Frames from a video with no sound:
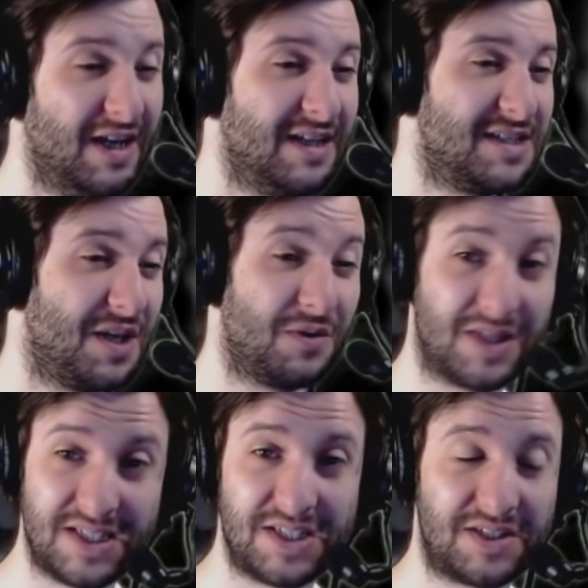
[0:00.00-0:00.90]
So
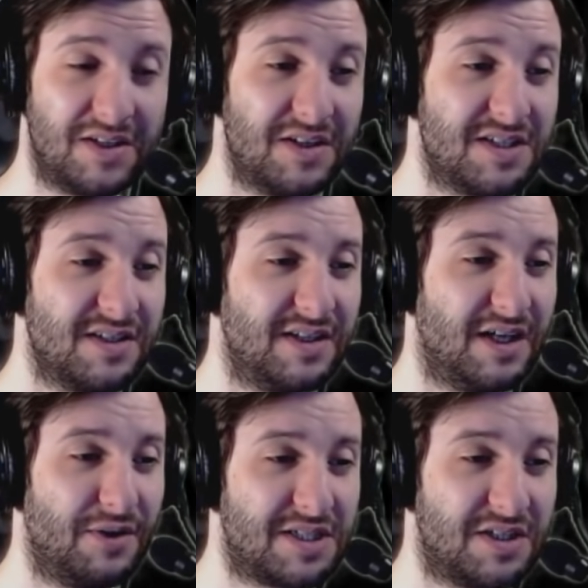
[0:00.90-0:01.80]
this is good. You
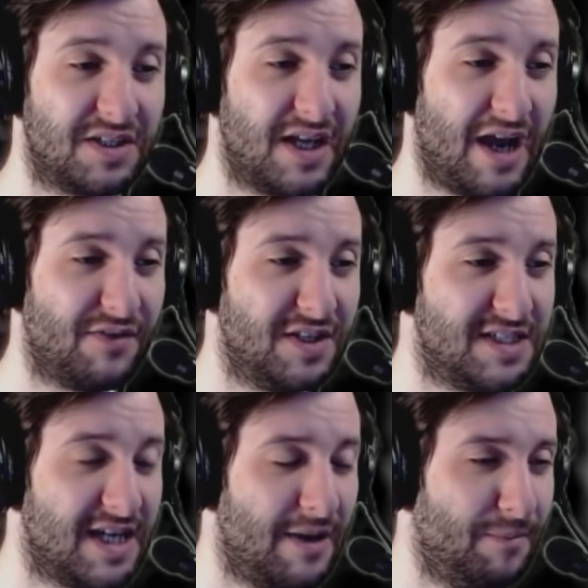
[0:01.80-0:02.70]
know, it's good they
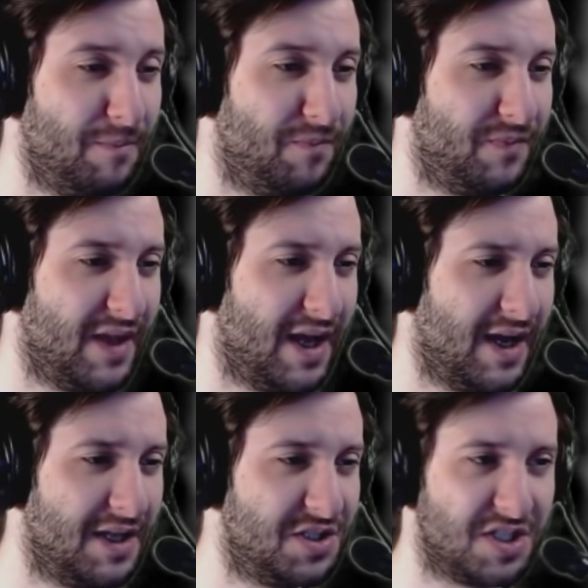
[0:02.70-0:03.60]
haven't um,
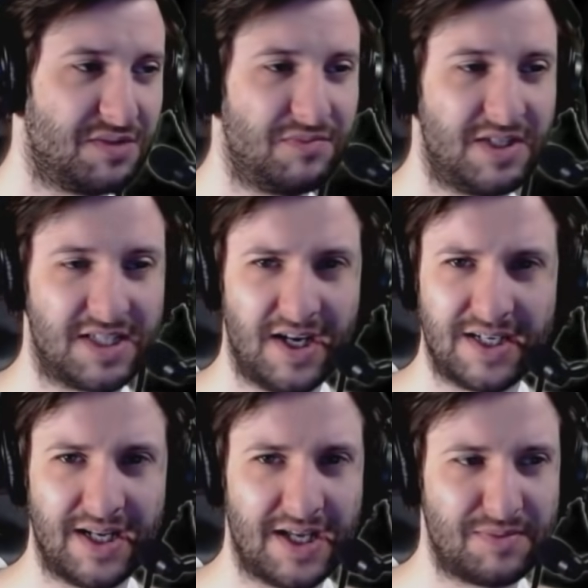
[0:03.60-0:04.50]
uh, just
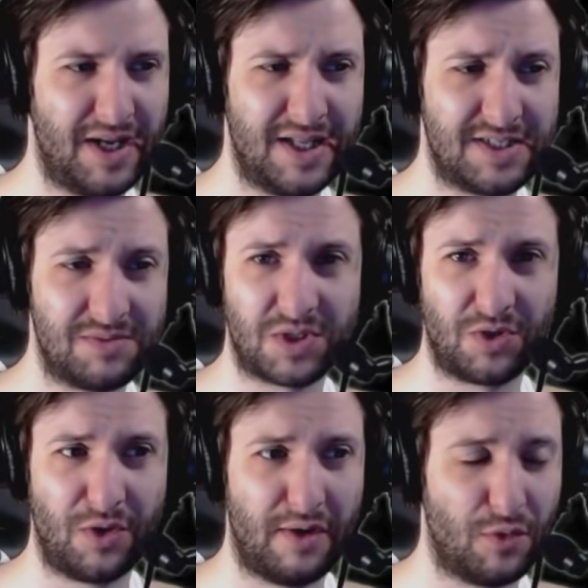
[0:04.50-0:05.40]
decided last minute to
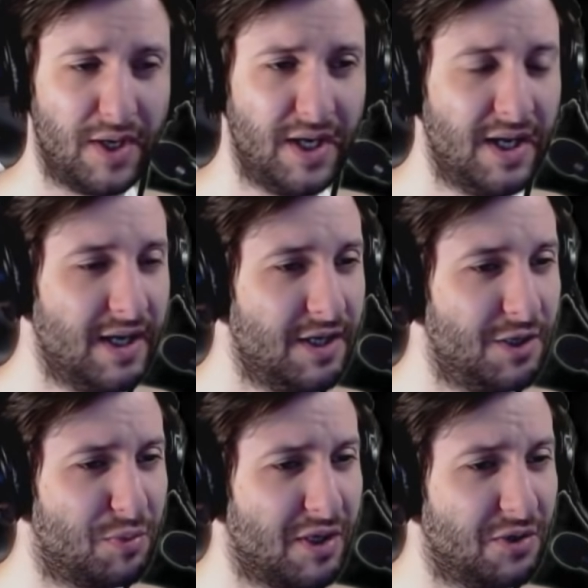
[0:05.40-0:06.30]
screw everyone who
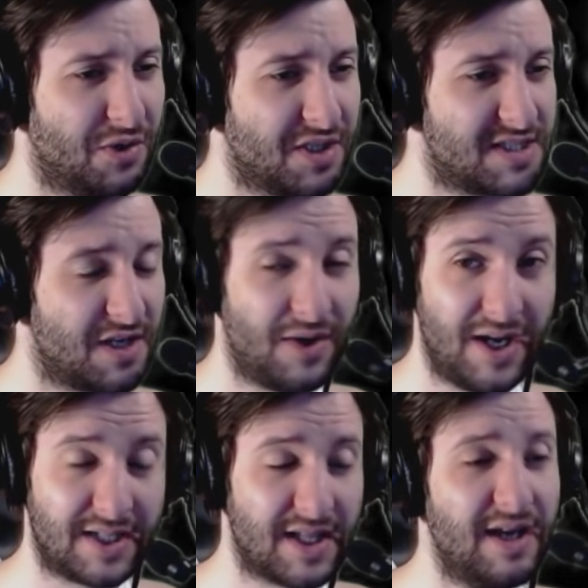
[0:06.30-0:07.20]
pre-ordered. So I
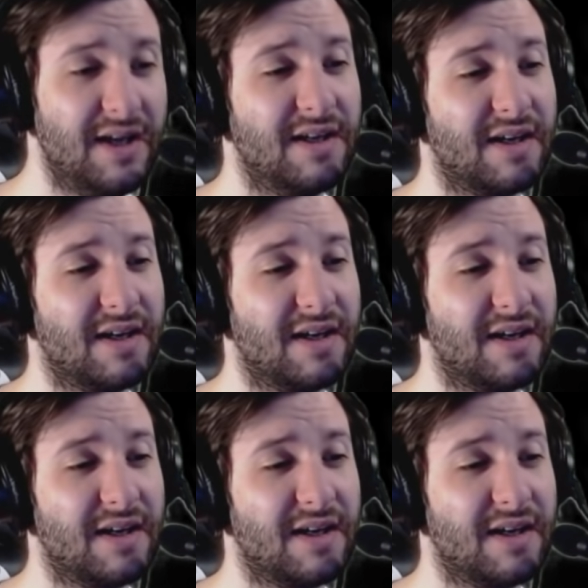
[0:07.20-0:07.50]
like that.